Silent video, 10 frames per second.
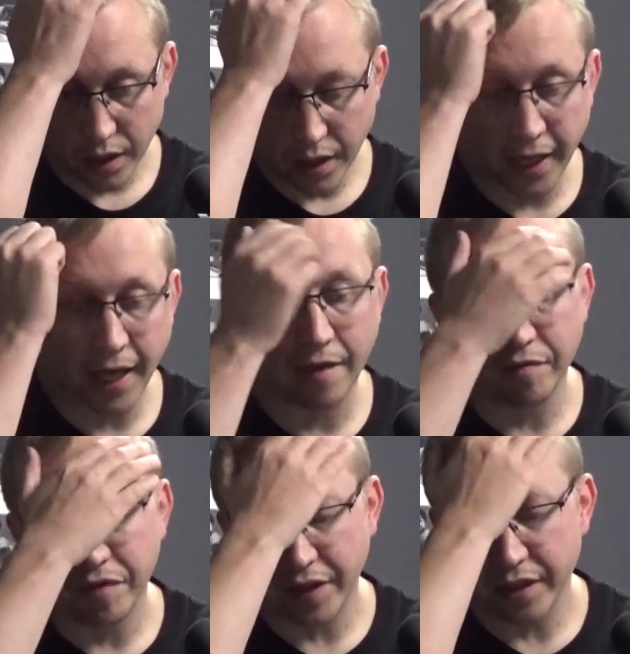
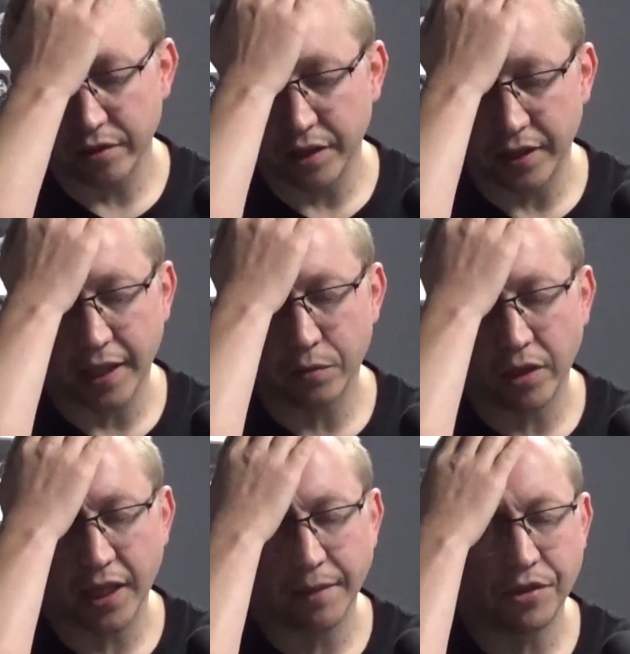Anfield. They did
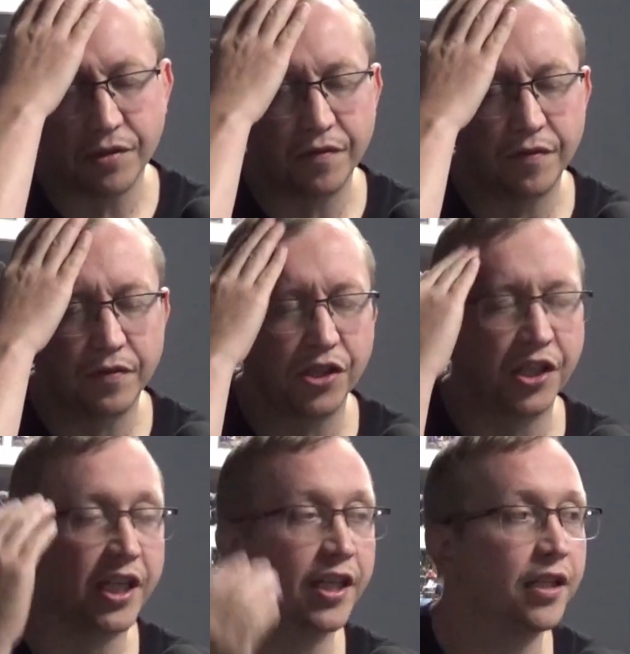one of them
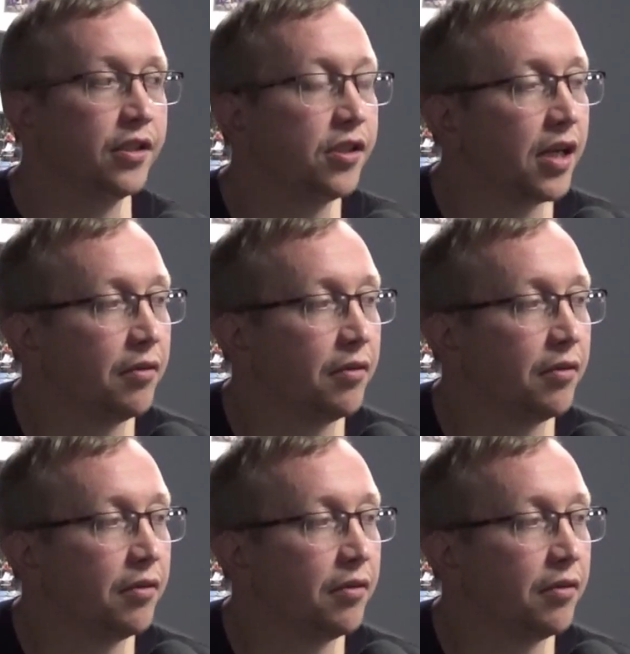screenings.